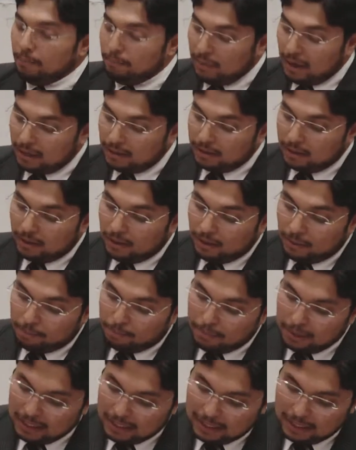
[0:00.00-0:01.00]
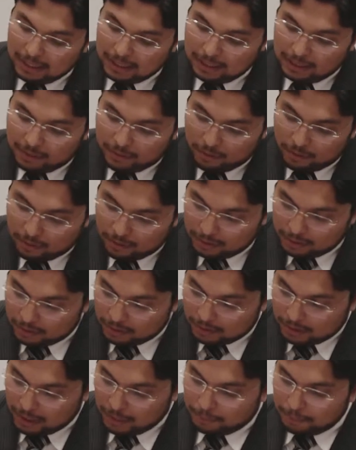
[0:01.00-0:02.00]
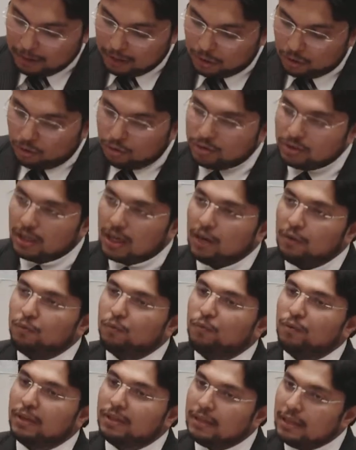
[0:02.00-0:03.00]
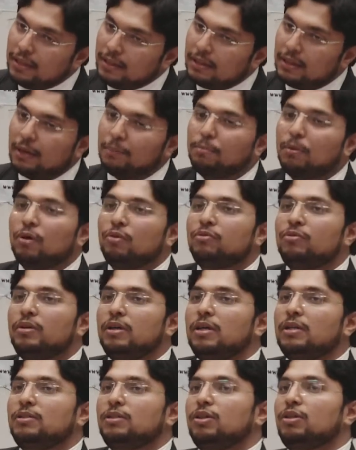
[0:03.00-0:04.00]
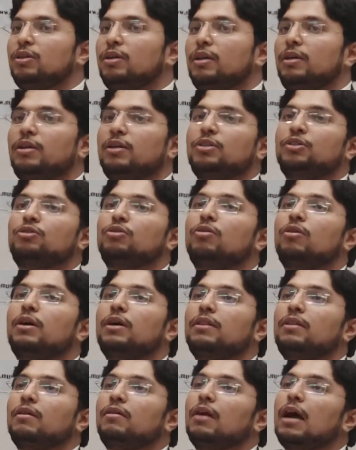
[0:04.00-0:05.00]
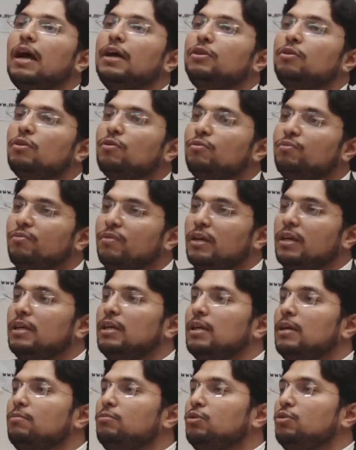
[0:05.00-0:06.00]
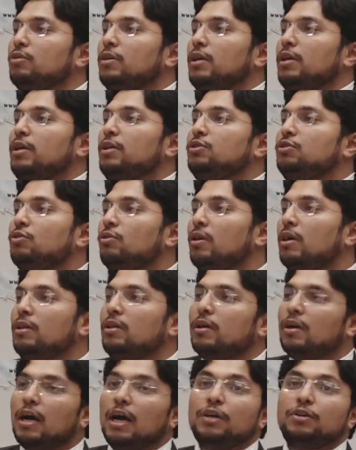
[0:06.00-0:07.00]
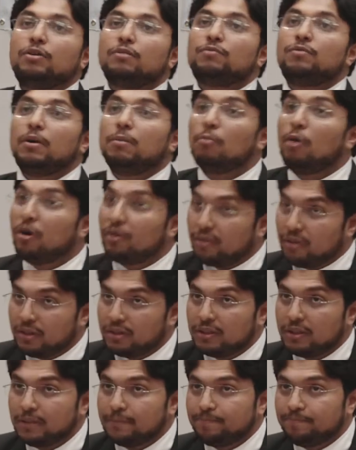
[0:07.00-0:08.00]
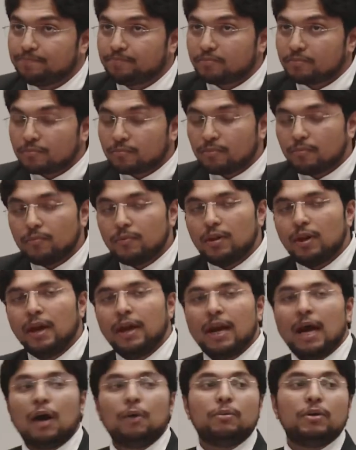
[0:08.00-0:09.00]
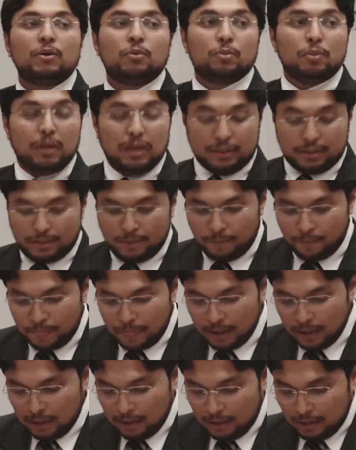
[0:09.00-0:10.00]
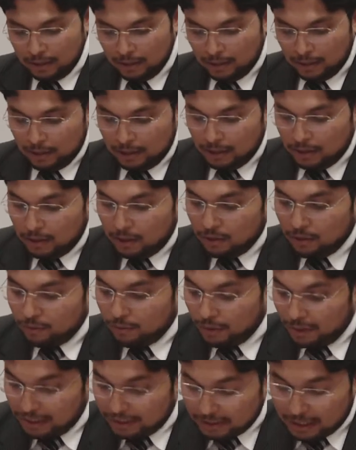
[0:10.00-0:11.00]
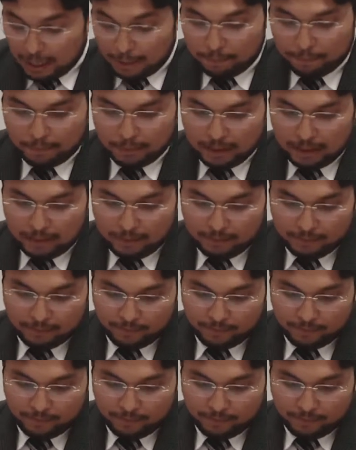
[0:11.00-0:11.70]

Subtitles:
but keeping yourself within the boundaries, you can enjoy the right of freedom, you can enjoy the right of democracy. And how it works. For example,